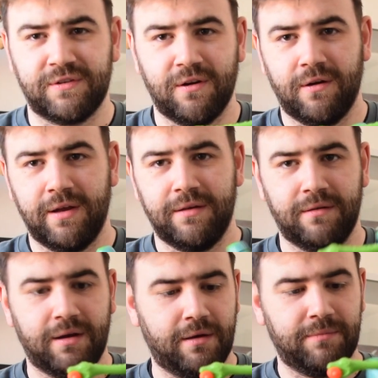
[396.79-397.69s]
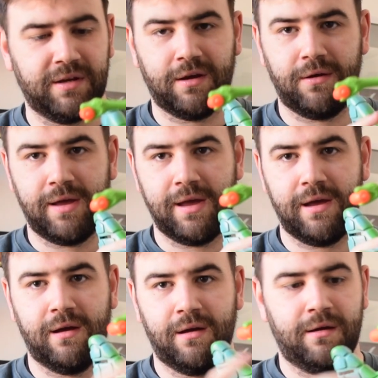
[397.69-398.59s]
slot in. They go
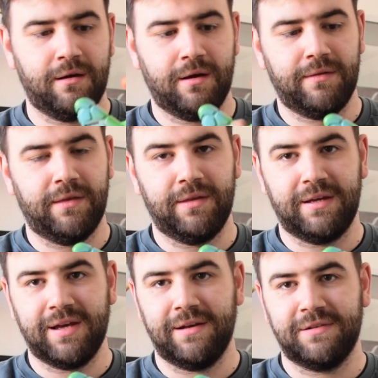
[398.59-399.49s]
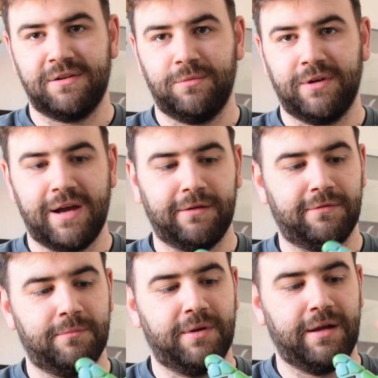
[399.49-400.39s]
here, and then the canister would hang
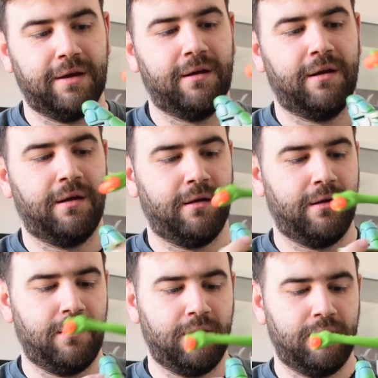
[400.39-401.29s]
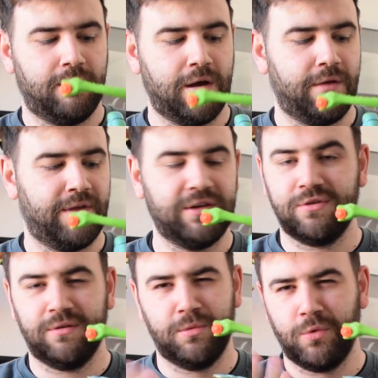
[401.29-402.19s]
from here.
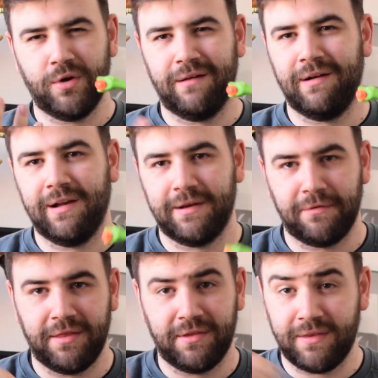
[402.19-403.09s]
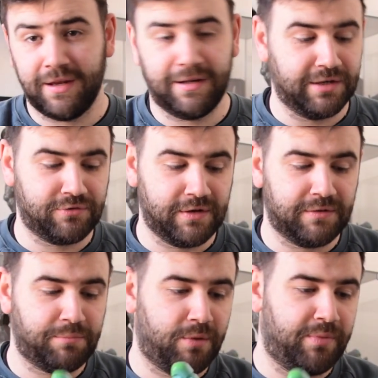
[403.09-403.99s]
You wouldn't hear a click or anything. They literally
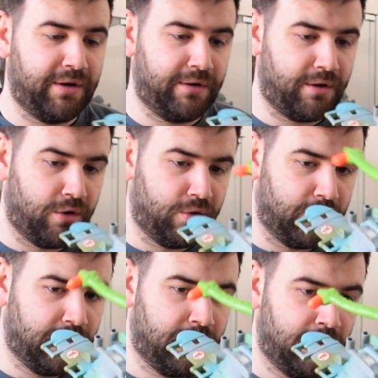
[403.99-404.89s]
just pop in and hold.